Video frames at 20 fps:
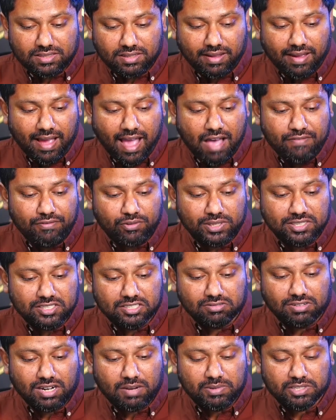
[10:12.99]
They have on
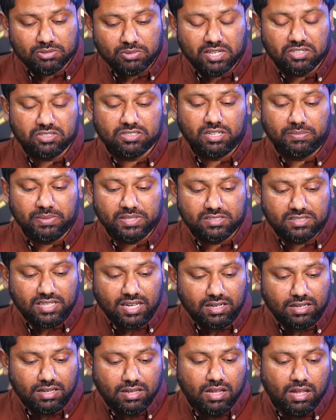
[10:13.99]
Instagram as well to some
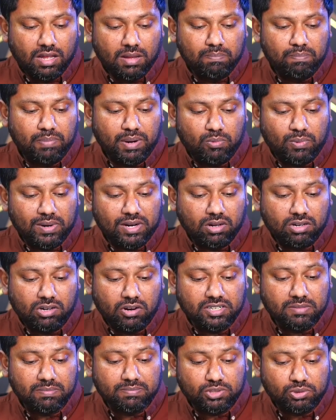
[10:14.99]
extent, but we're not
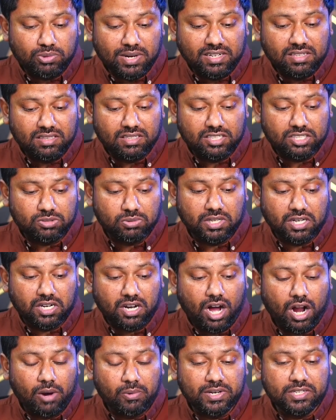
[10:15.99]
going to do anything to
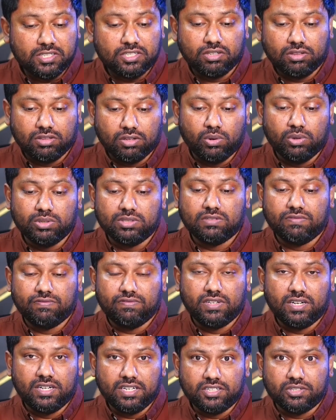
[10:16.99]
encourage those
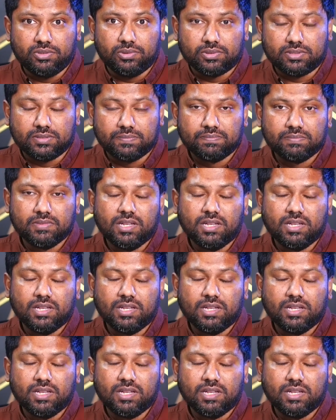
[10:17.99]
verticals.